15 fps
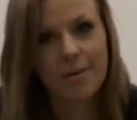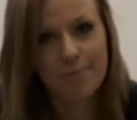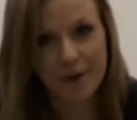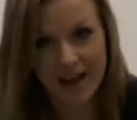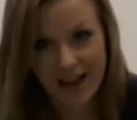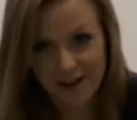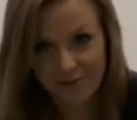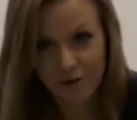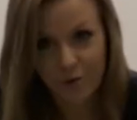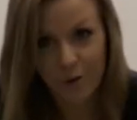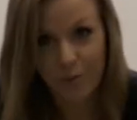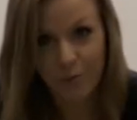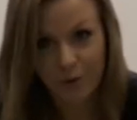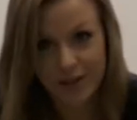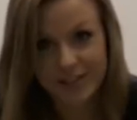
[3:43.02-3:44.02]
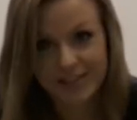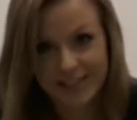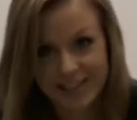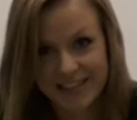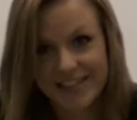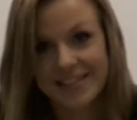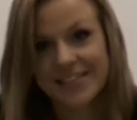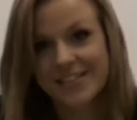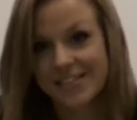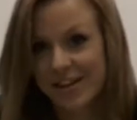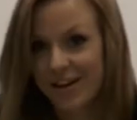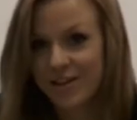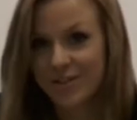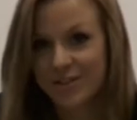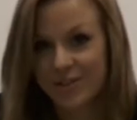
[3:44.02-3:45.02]
But everyone will need a
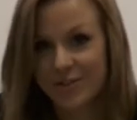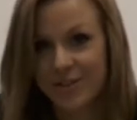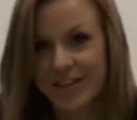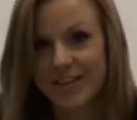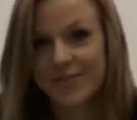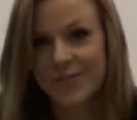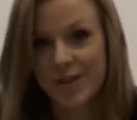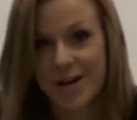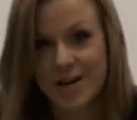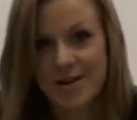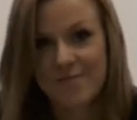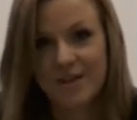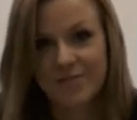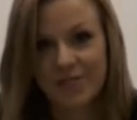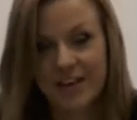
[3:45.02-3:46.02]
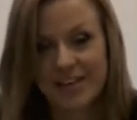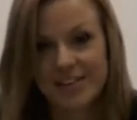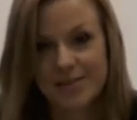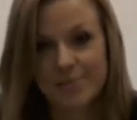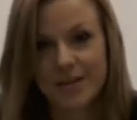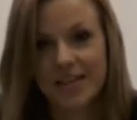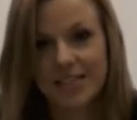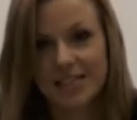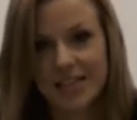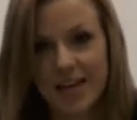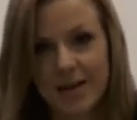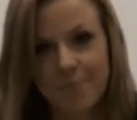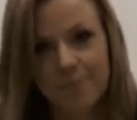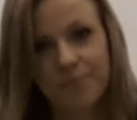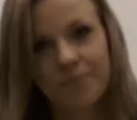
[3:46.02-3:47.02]
certain degree of dynamic
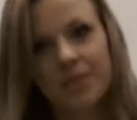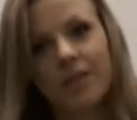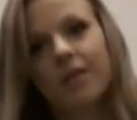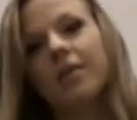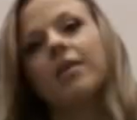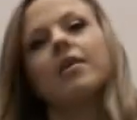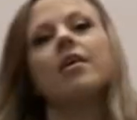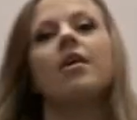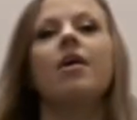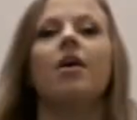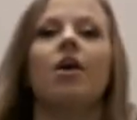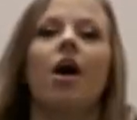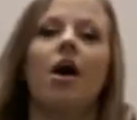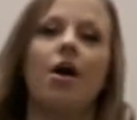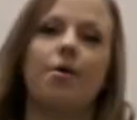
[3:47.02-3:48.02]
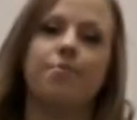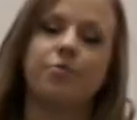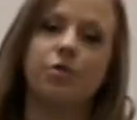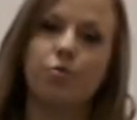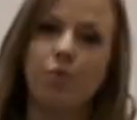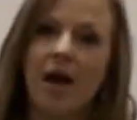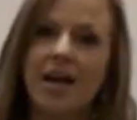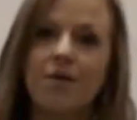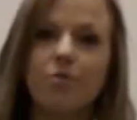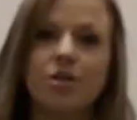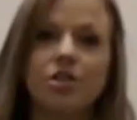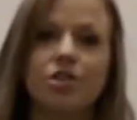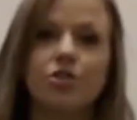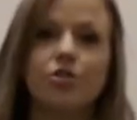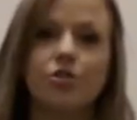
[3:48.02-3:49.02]
flexibility. The way in
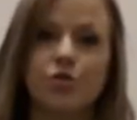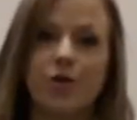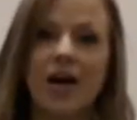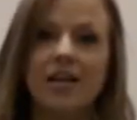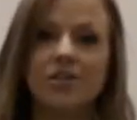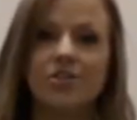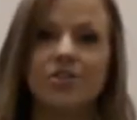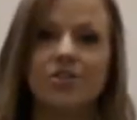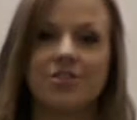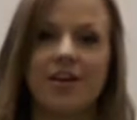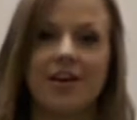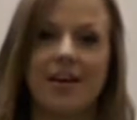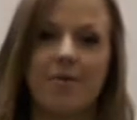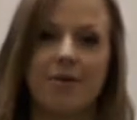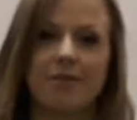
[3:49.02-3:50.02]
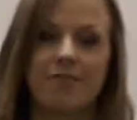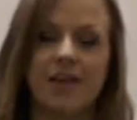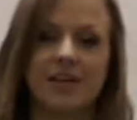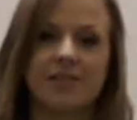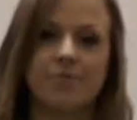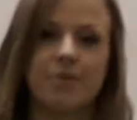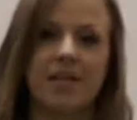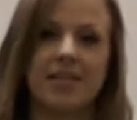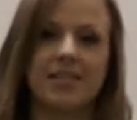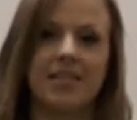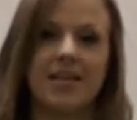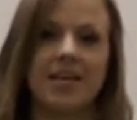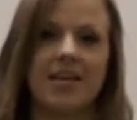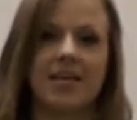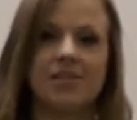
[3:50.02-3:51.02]
which you stretch dynamic
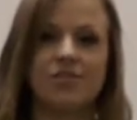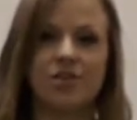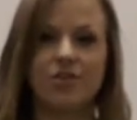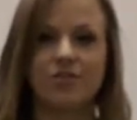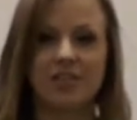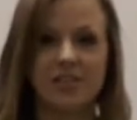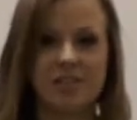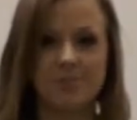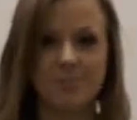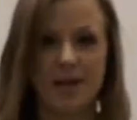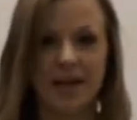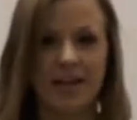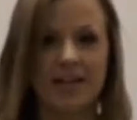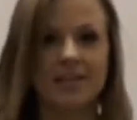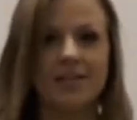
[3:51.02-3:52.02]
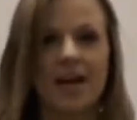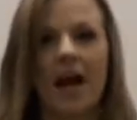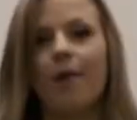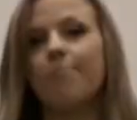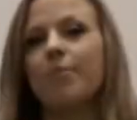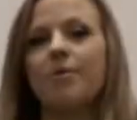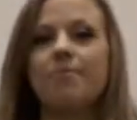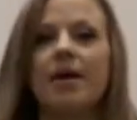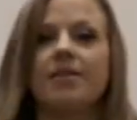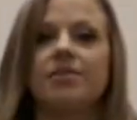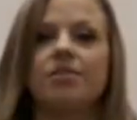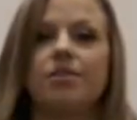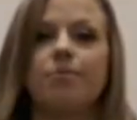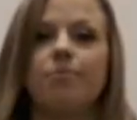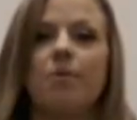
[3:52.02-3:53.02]
flexibility is using speed and
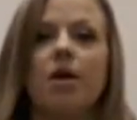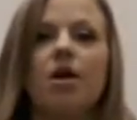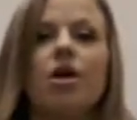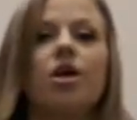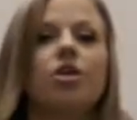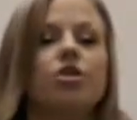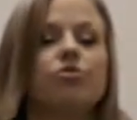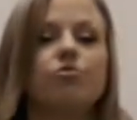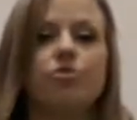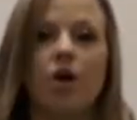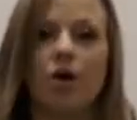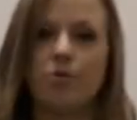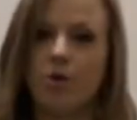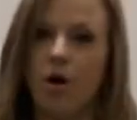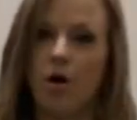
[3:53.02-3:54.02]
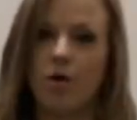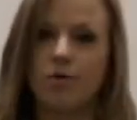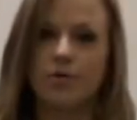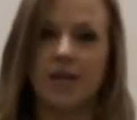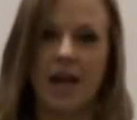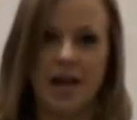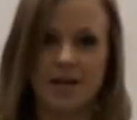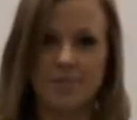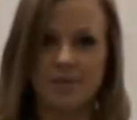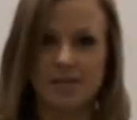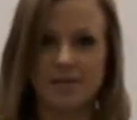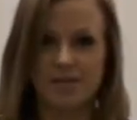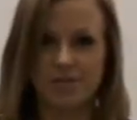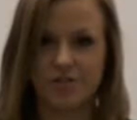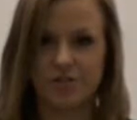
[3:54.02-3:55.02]
momentum. You don't hold any
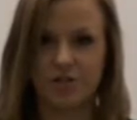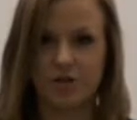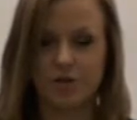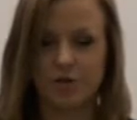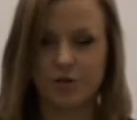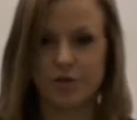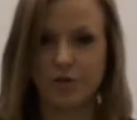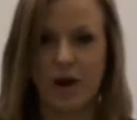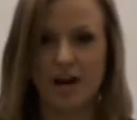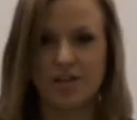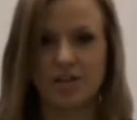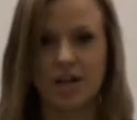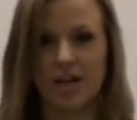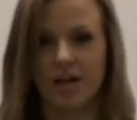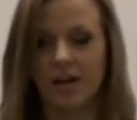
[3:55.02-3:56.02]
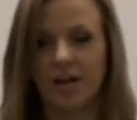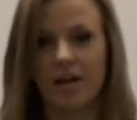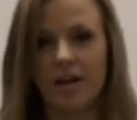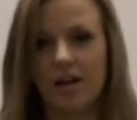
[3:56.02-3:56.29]
position that you're stretching.